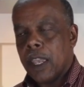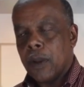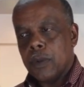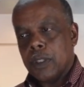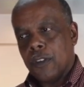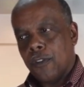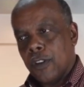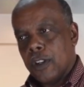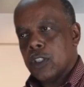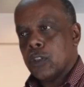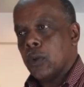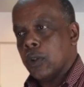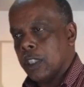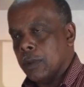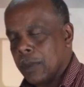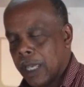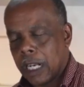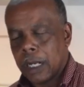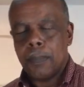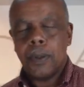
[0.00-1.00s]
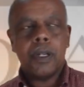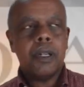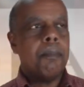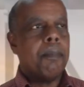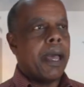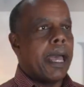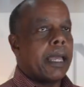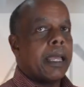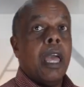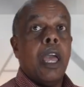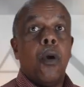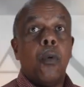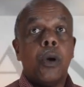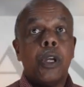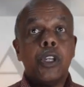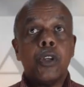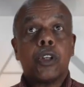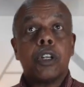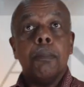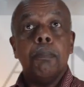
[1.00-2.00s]
And when you finish with them, you got to put them back.
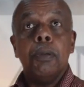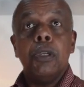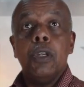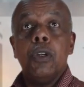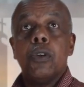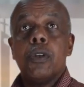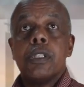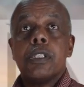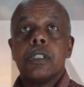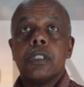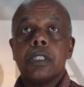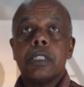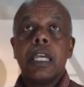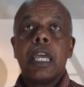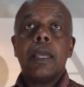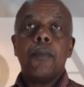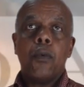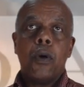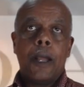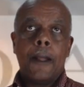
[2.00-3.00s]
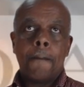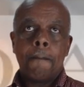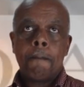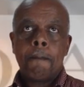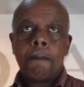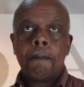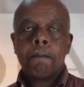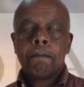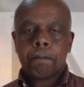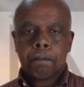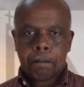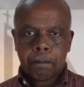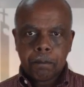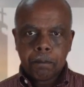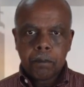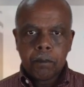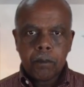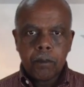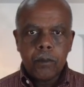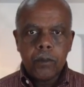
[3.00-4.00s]
Where well, your computer is the same way.
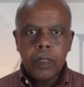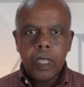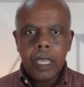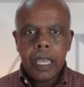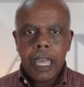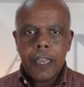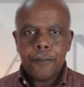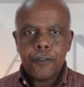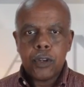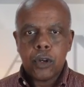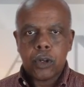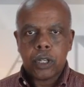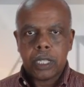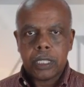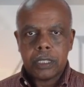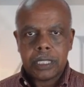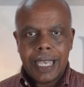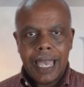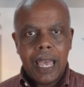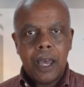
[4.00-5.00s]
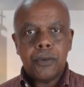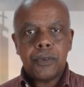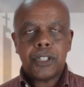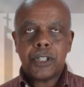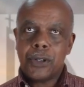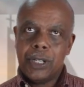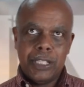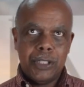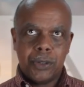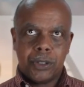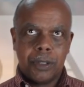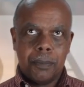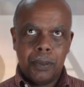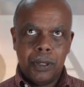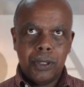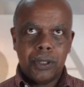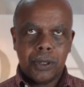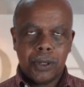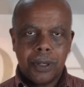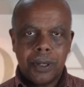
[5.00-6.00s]
If your counter in your
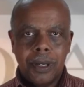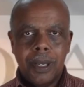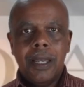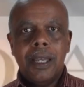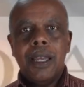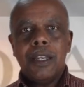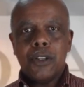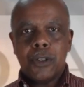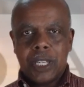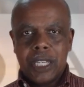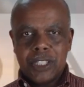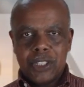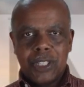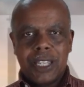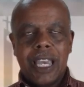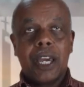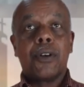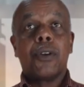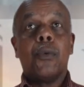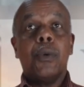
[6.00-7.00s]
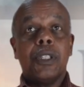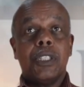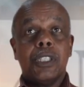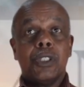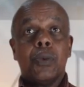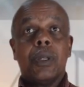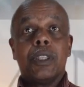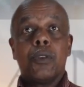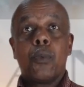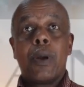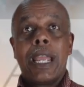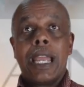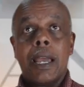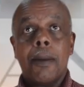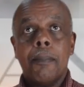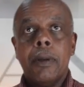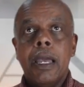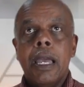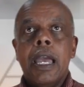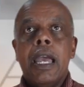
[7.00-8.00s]
computer, your kitchen counter, which is what the
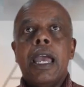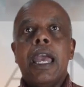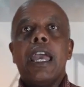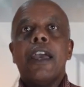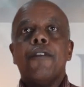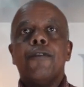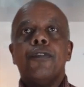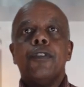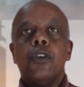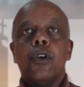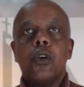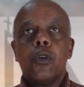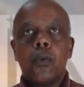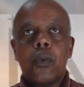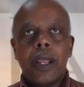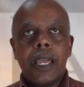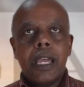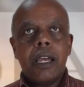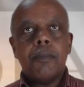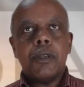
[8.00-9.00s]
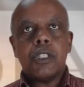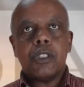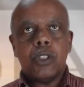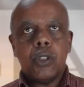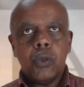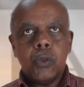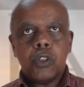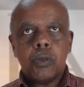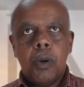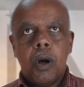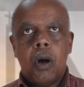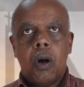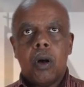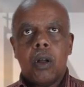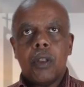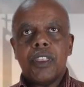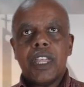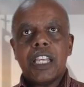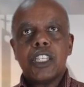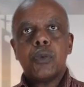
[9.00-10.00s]
RAM, if your RAM is too
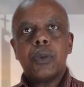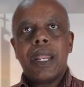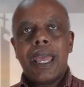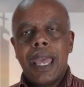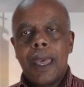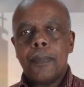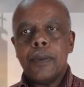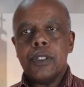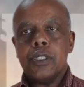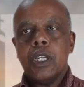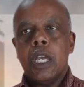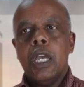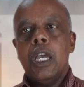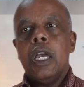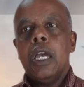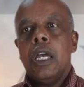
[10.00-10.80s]
small, that's what happens.